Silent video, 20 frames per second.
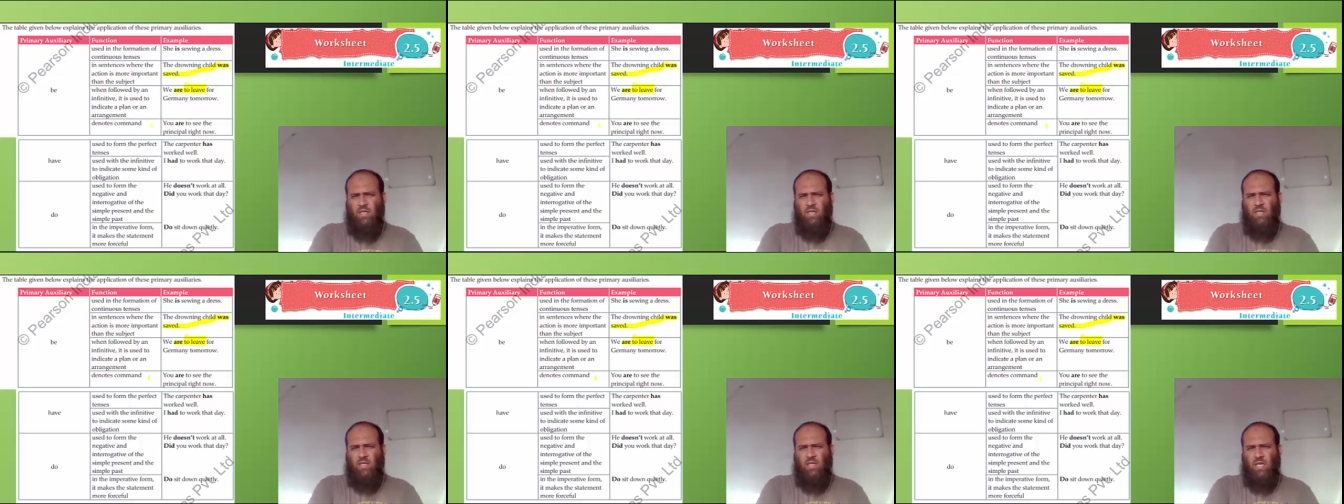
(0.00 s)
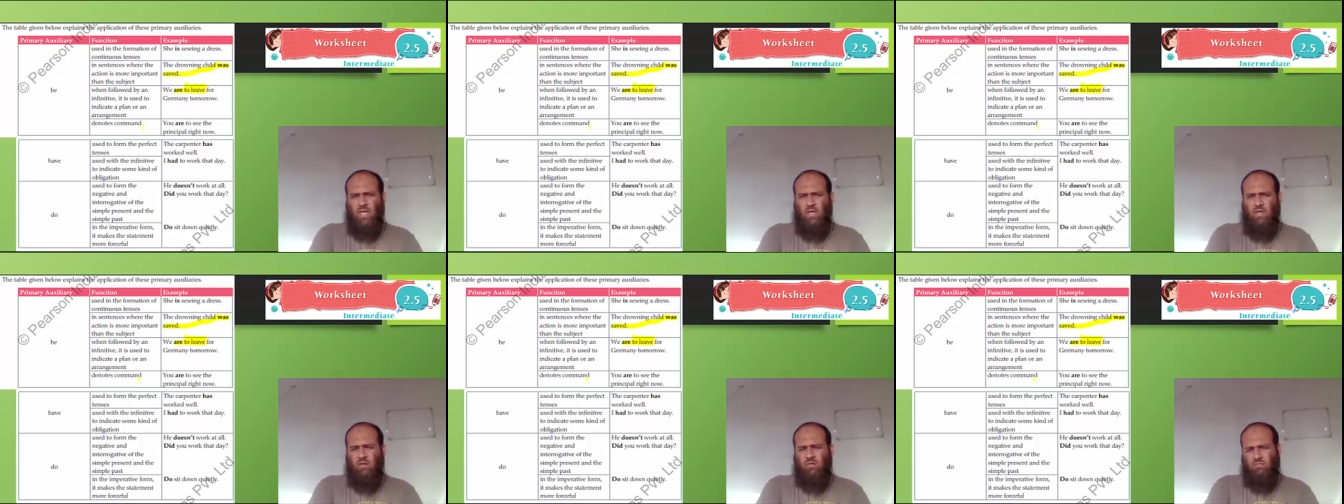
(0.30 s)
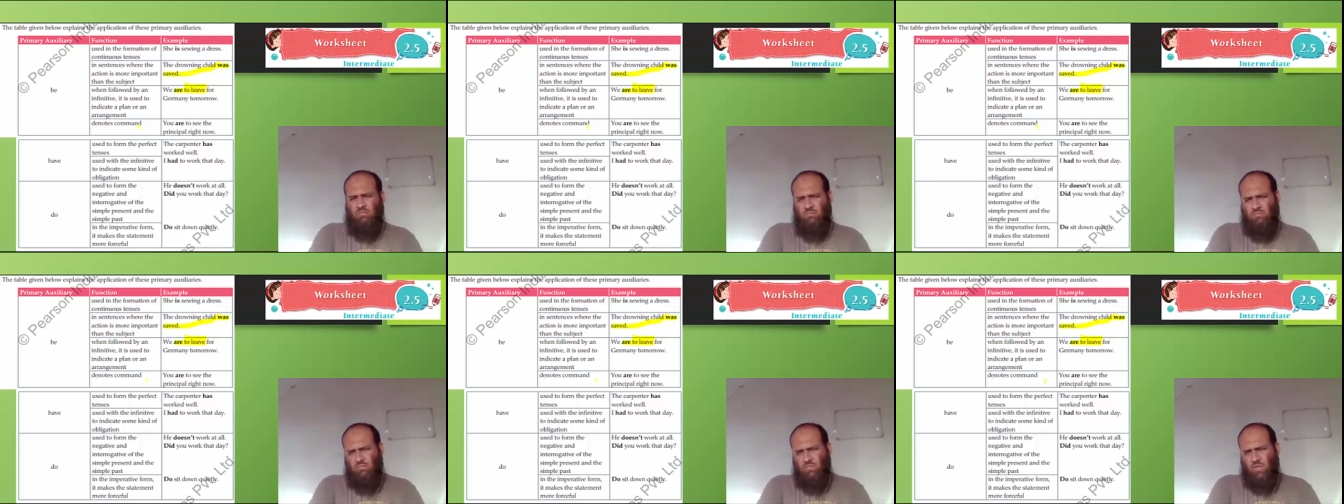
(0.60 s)

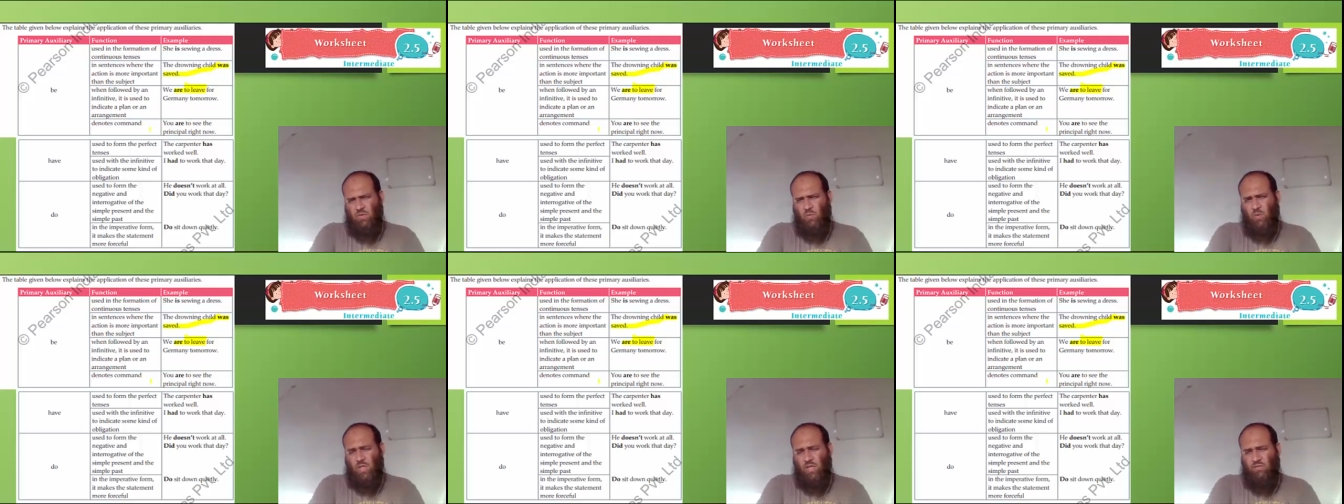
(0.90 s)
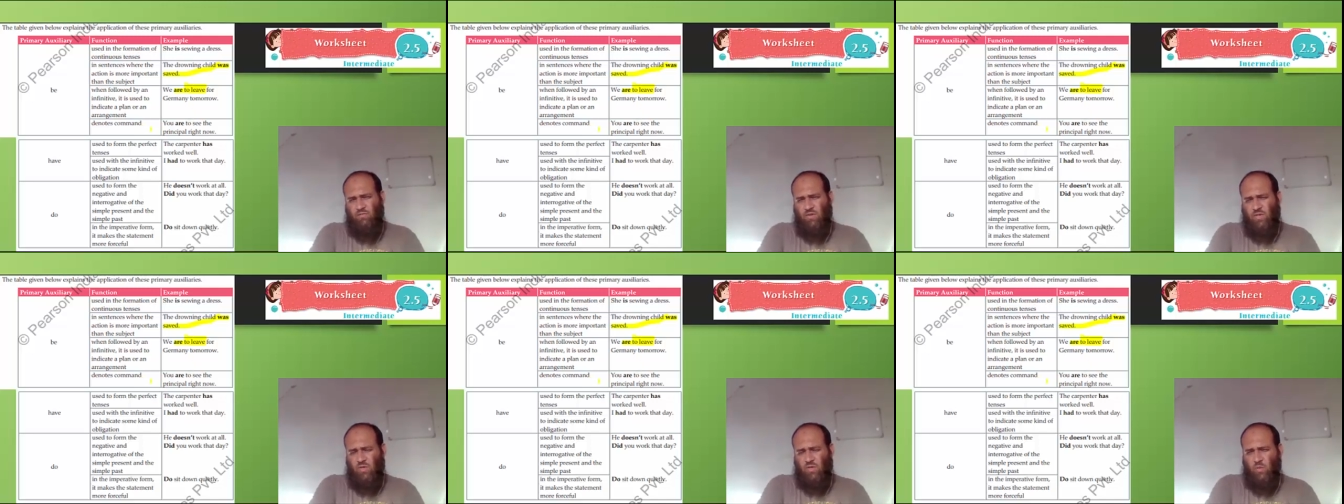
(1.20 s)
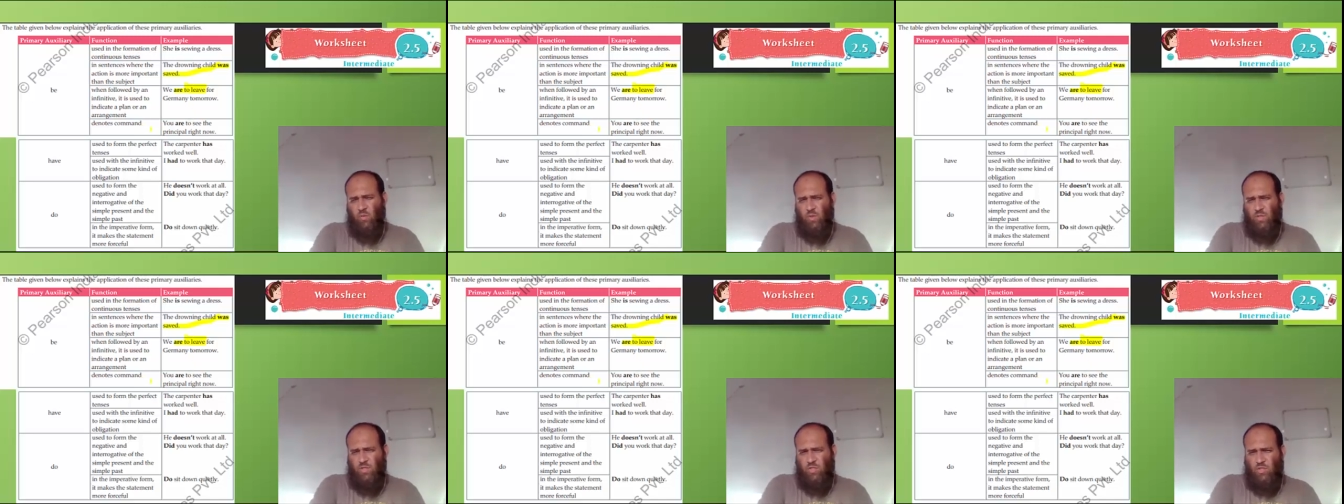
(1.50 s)
Now, whenever
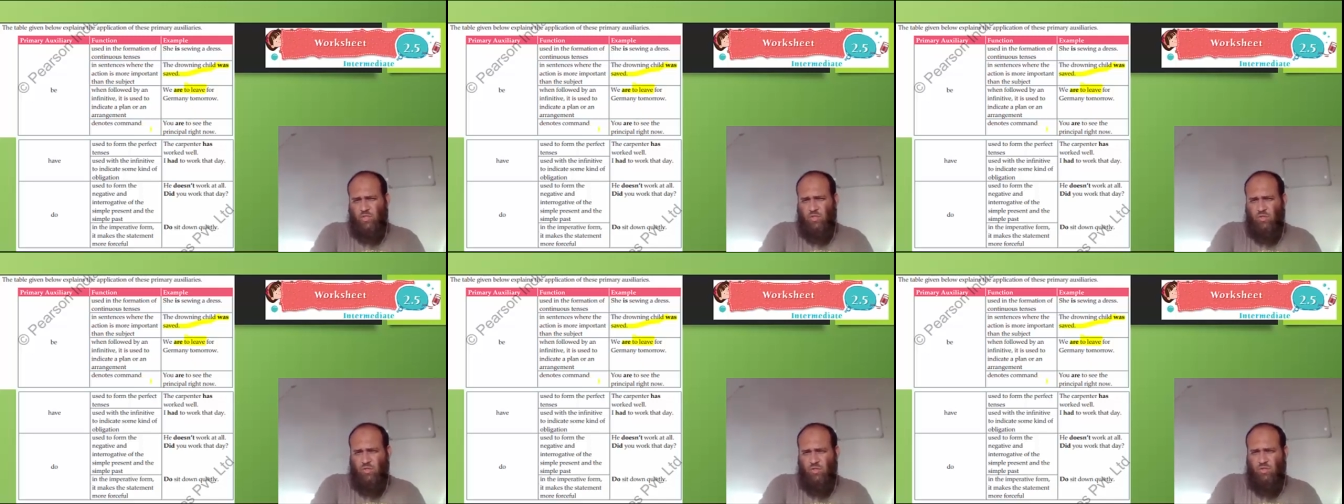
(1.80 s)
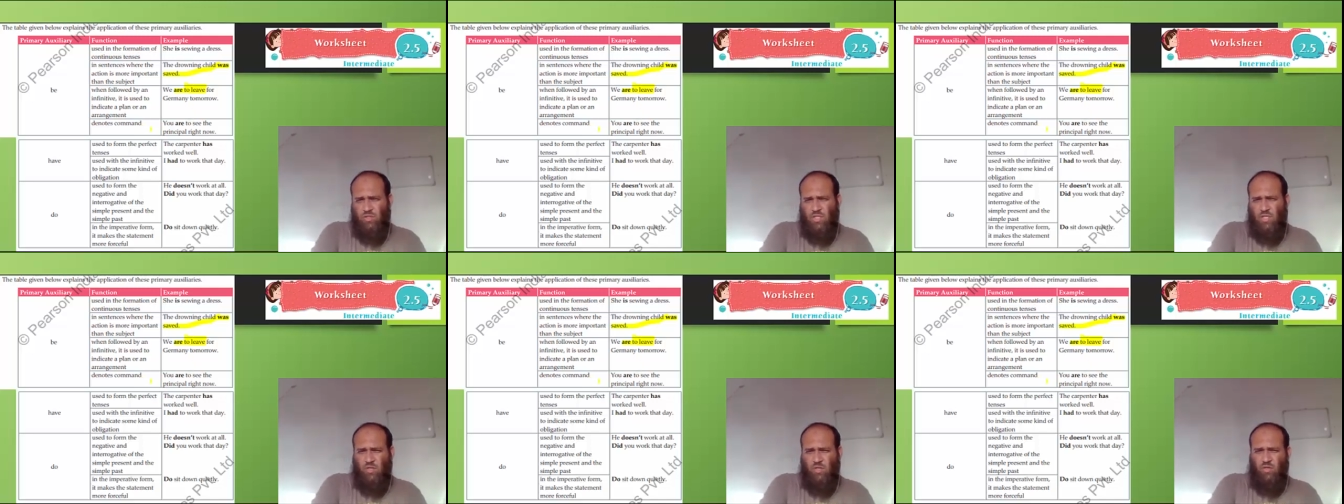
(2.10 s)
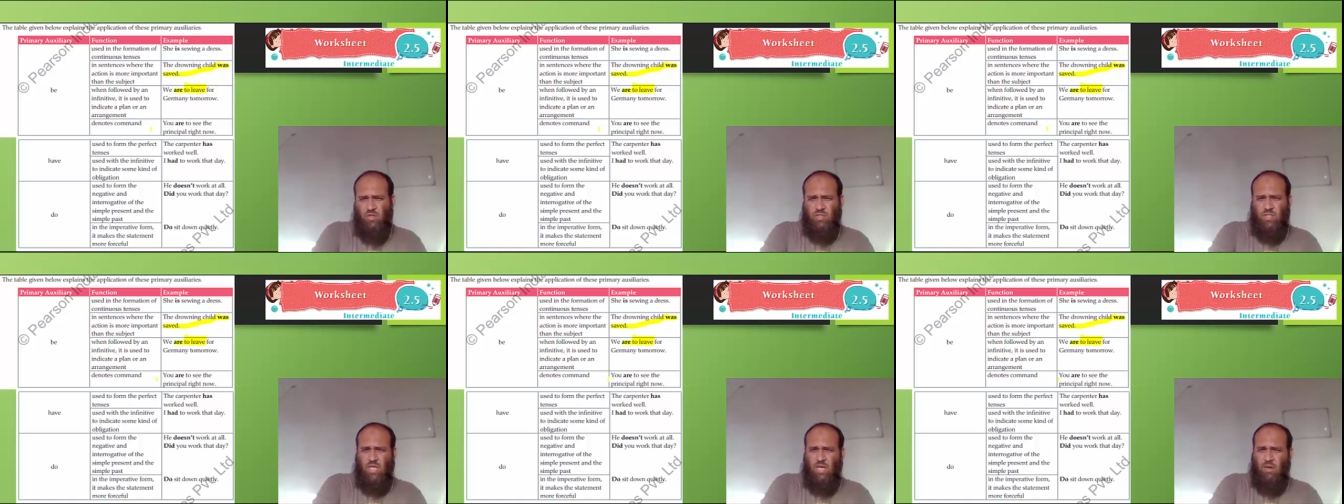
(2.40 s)
you wish to
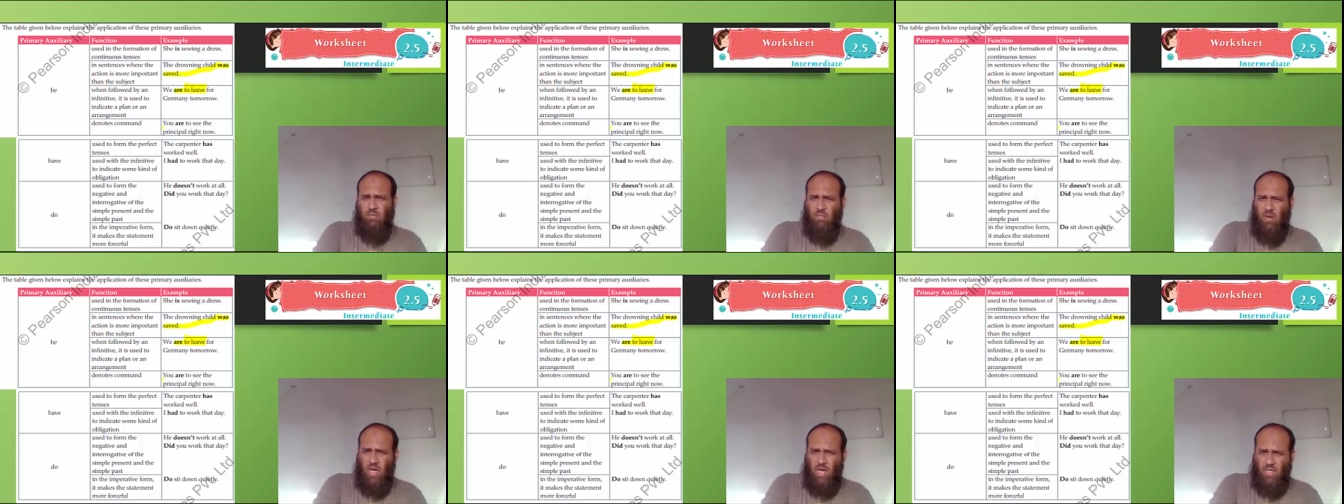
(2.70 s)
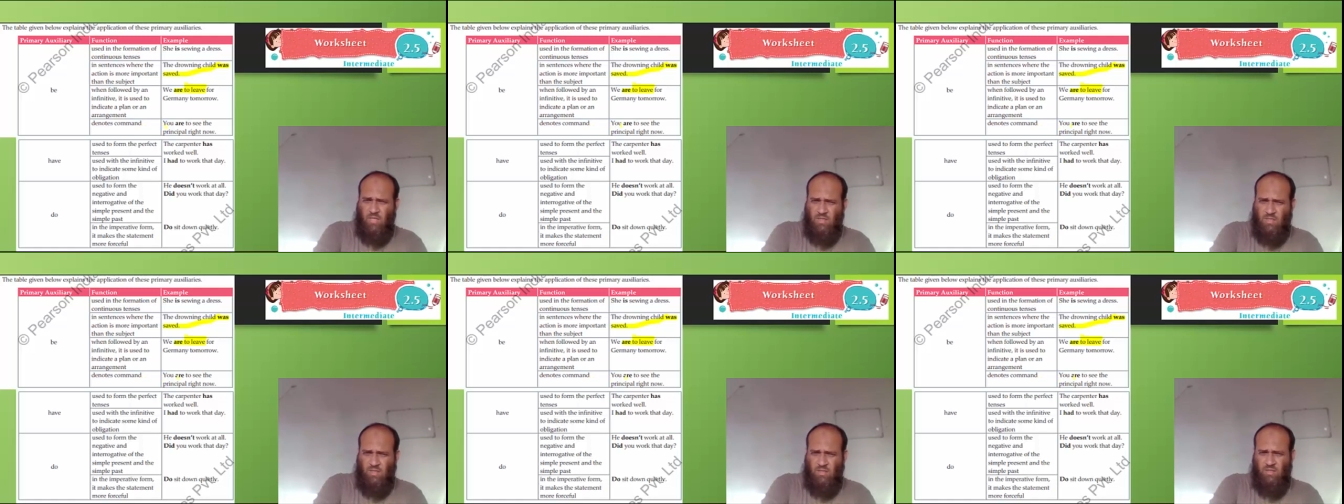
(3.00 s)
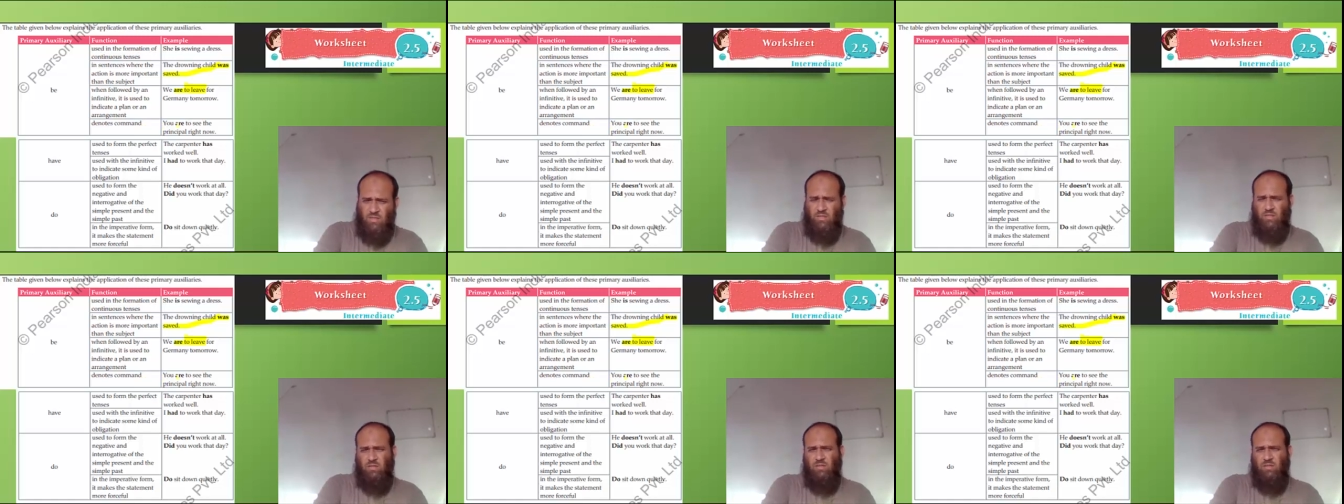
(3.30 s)
denote command,